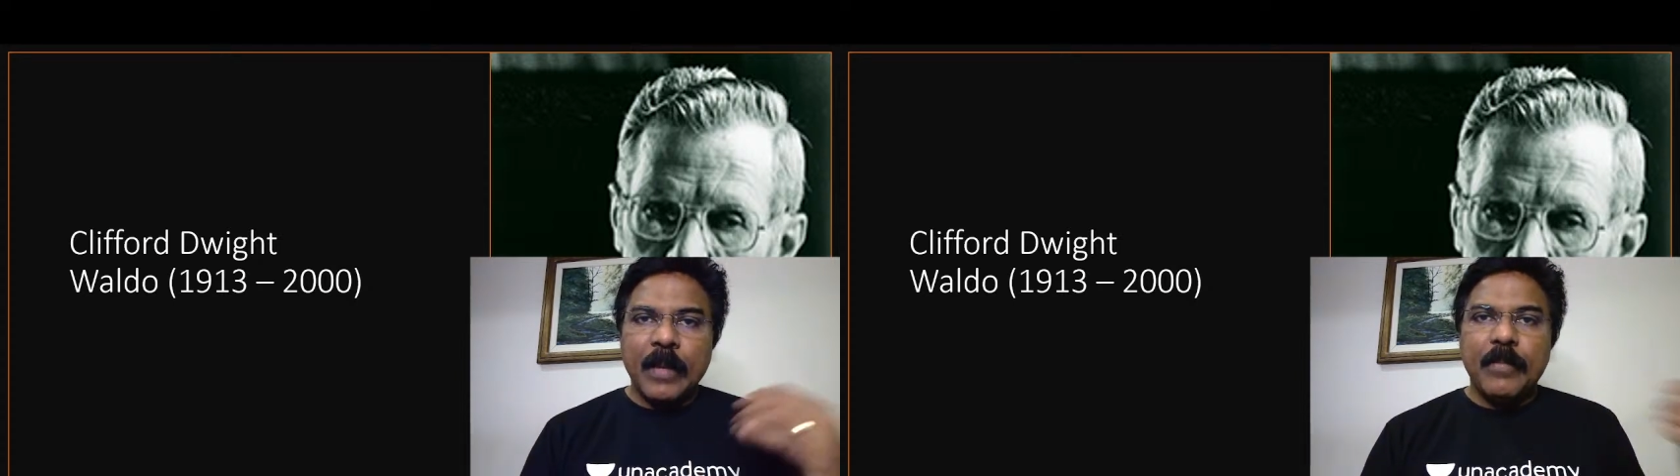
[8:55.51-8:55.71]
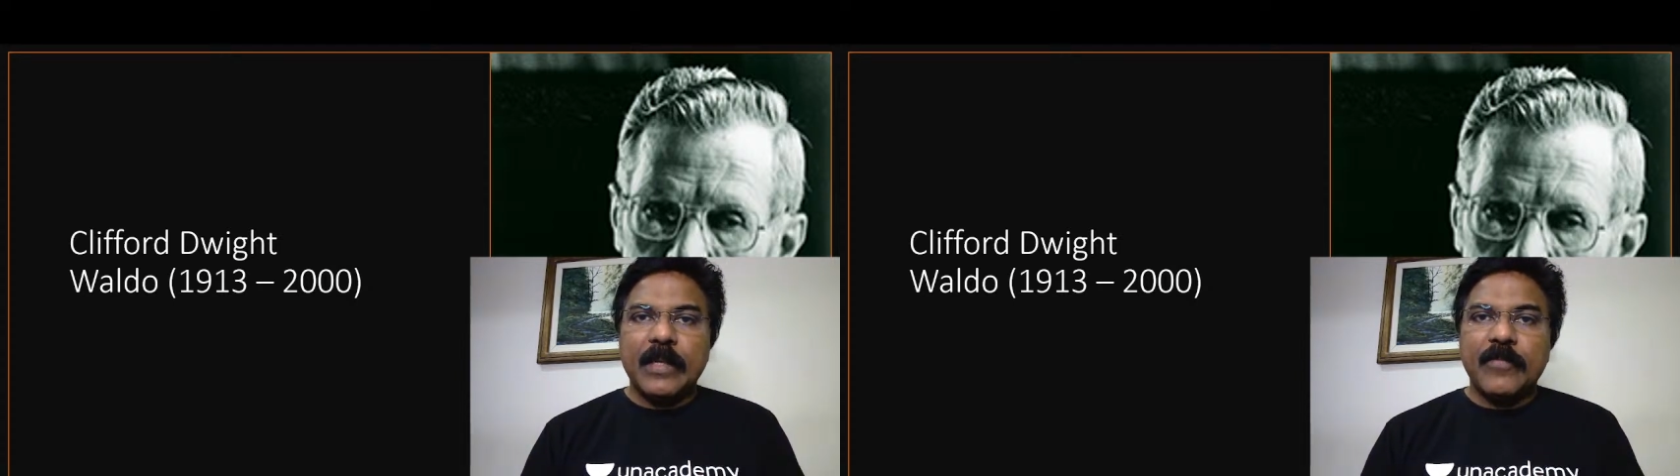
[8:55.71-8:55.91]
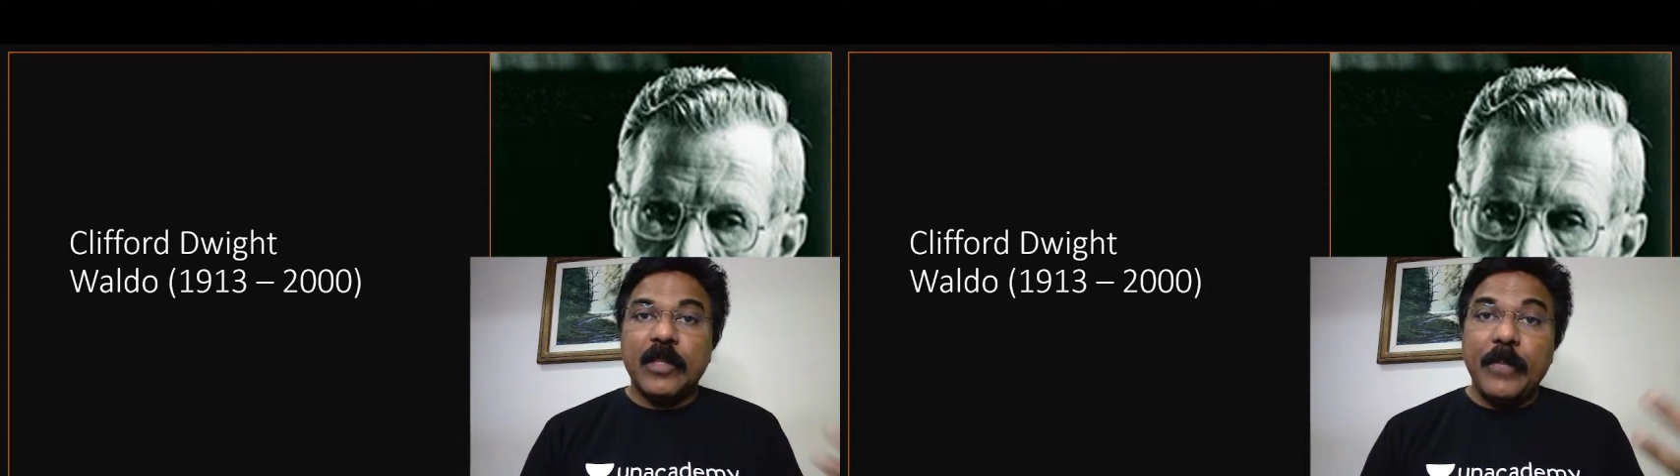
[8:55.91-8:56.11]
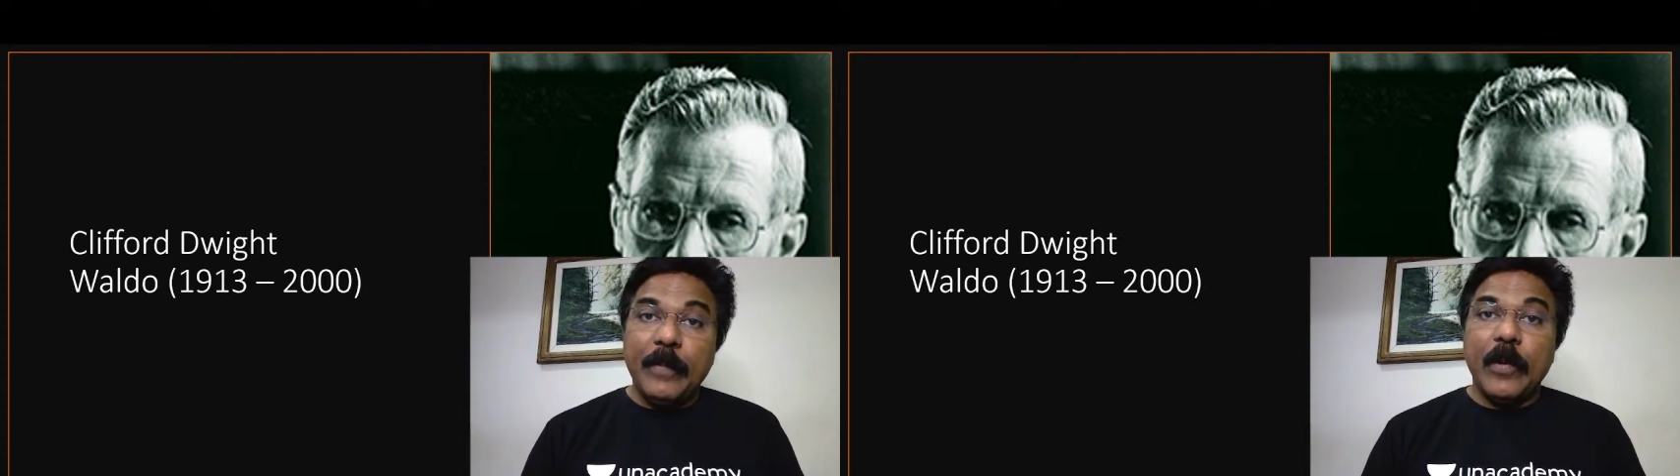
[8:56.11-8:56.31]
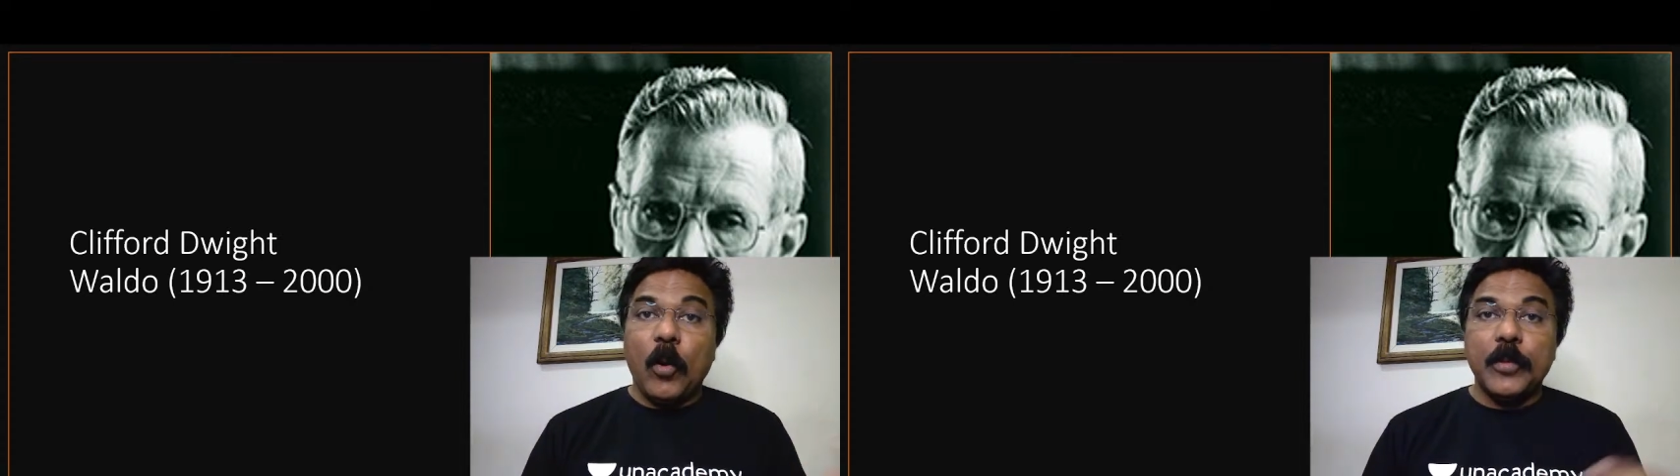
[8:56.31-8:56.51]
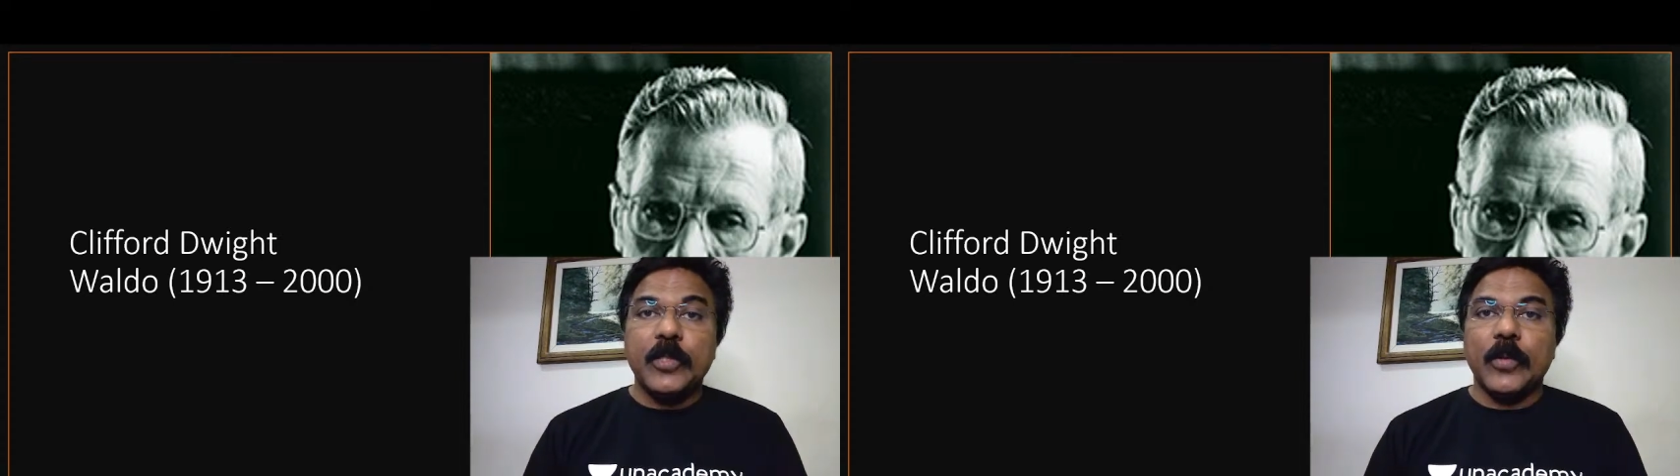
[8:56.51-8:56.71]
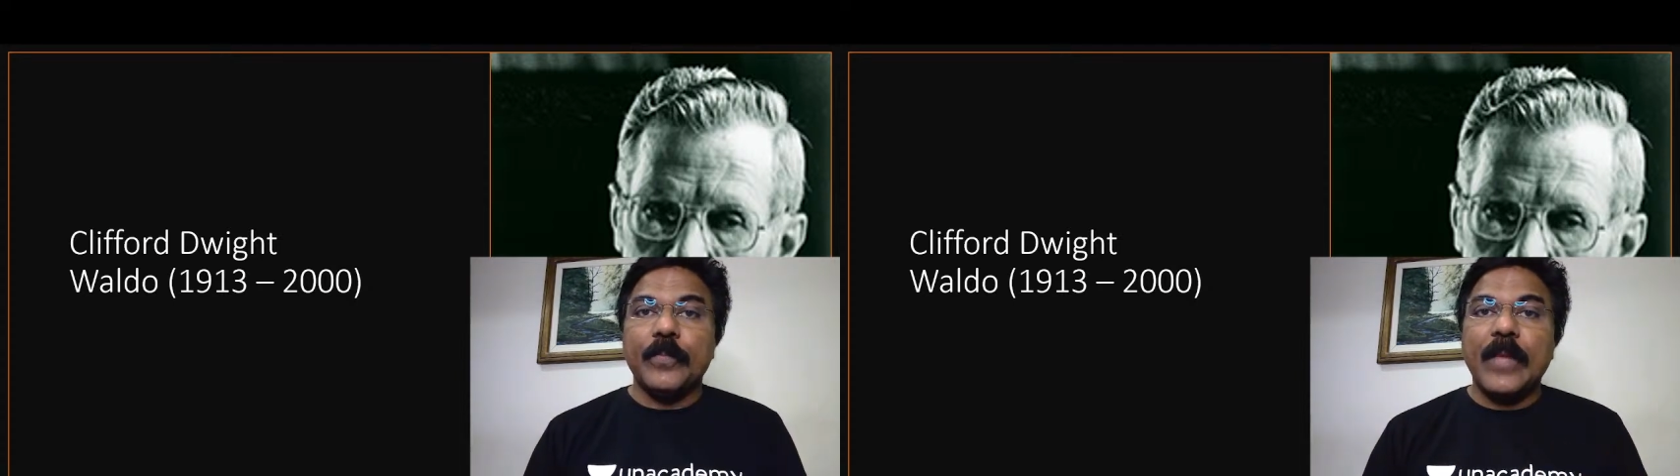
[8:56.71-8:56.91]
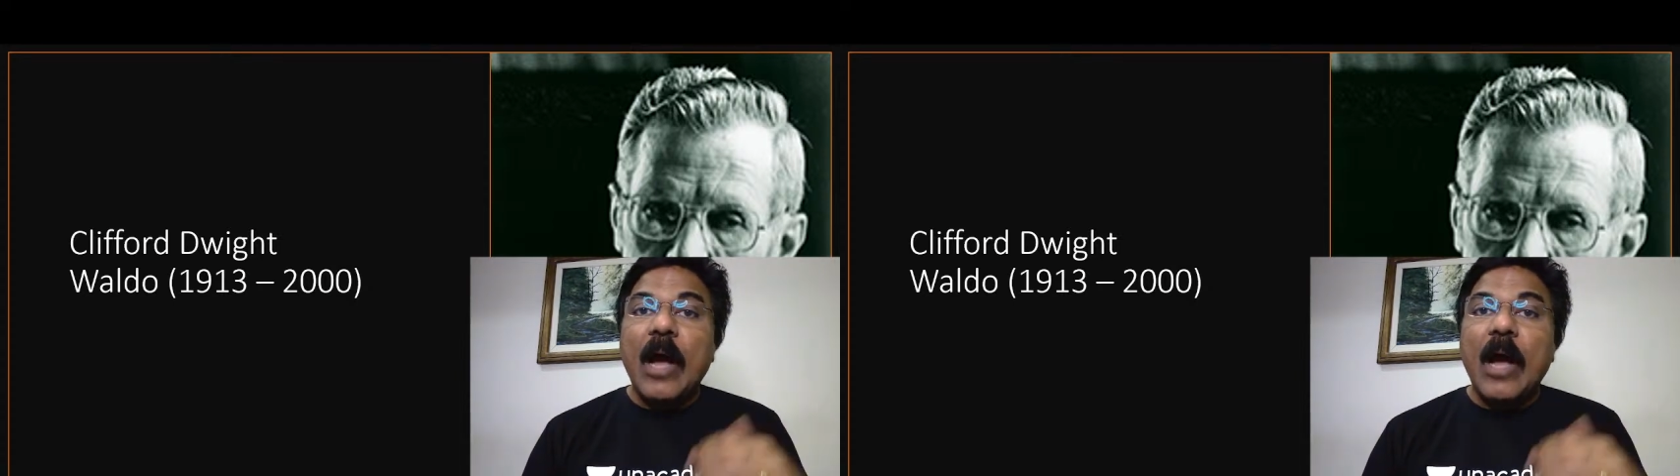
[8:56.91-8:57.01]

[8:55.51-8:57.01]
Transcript: but for the people also,